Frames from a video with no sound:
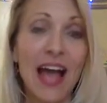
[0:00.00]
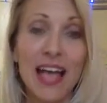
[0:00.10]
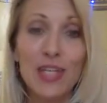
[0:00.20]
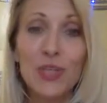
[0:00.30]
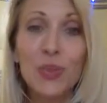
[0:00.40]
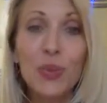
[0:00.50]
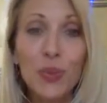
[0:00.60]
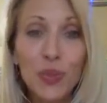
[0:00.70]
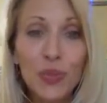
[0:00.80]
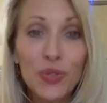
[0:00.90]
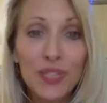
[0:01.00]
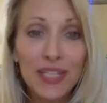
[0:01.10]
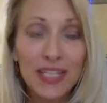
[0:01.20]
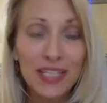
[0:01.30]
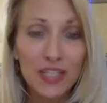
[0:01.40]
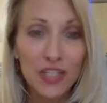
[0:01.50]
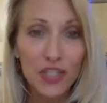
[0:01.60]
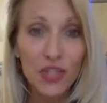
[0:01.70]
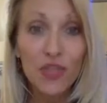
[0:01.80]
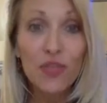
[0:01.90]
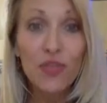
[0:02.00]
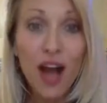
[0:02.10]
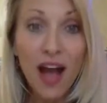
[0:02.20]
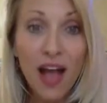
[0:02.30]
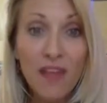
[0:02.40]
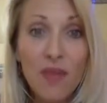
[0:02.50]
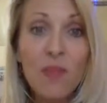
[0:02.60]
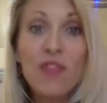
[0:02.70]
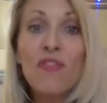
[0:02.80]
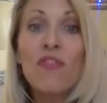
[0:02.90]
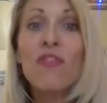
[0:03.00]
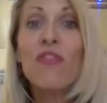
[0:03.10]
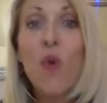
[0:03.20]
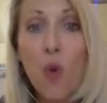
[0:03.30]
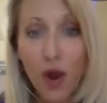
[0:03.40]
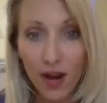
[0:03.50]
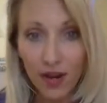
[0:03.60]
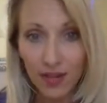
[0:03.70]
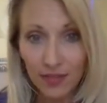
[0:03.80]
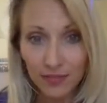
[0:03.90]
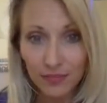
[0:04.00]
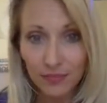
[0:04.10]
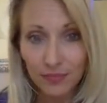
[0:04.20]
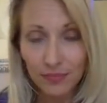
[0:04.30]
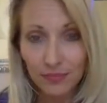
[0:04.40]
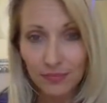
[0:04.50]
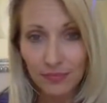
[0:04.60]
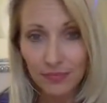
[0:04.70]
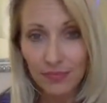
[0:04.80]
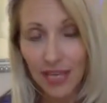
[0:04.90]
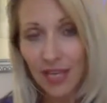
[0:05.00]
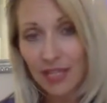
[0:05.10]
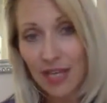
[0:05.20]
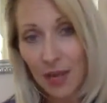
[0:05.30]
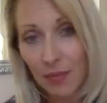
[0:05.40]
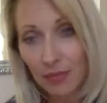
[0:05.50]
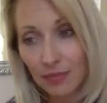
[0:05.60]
and tools to thrive before they end up